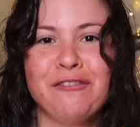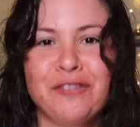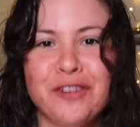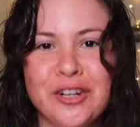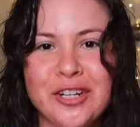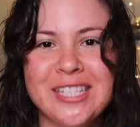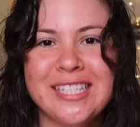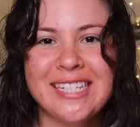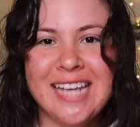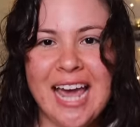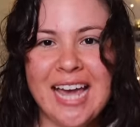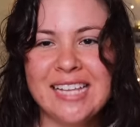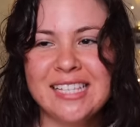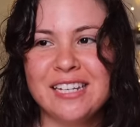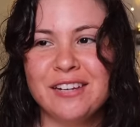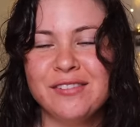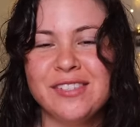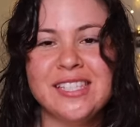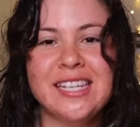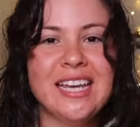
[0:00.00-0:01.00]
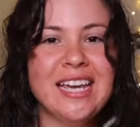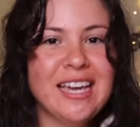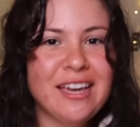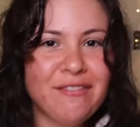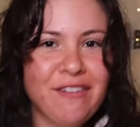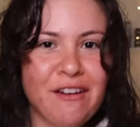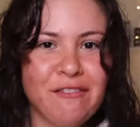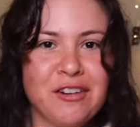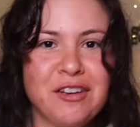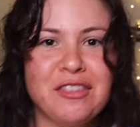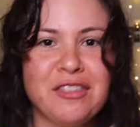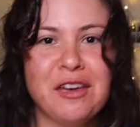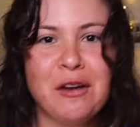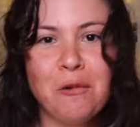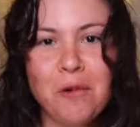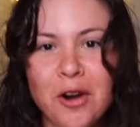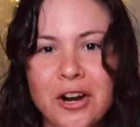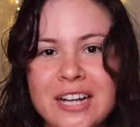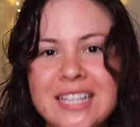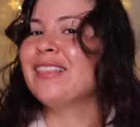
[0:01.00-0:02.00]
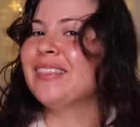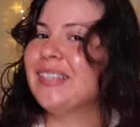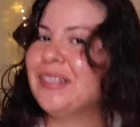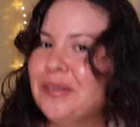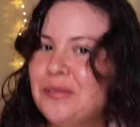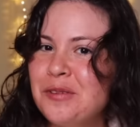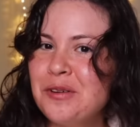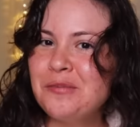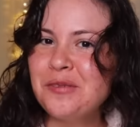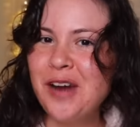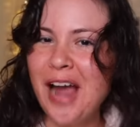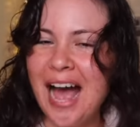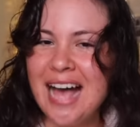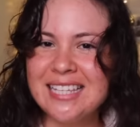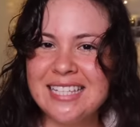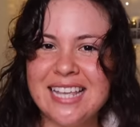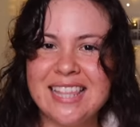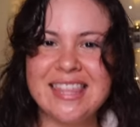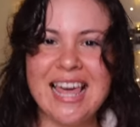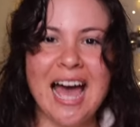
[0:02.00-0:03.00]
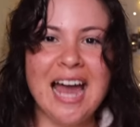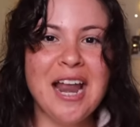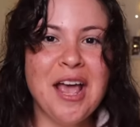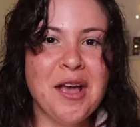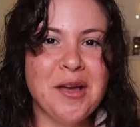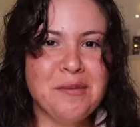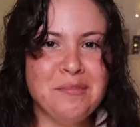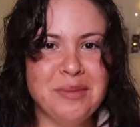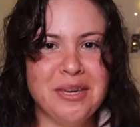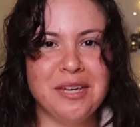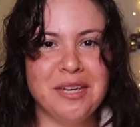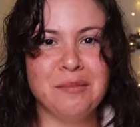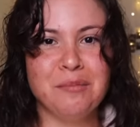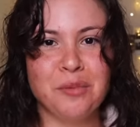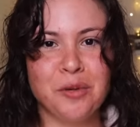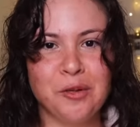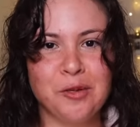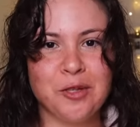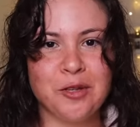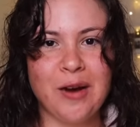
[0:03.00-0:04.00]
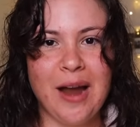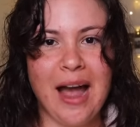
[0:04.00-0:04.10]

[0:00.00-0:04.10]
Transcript: first taste of seeing if everything works. Little rumor has it that me and Bruiser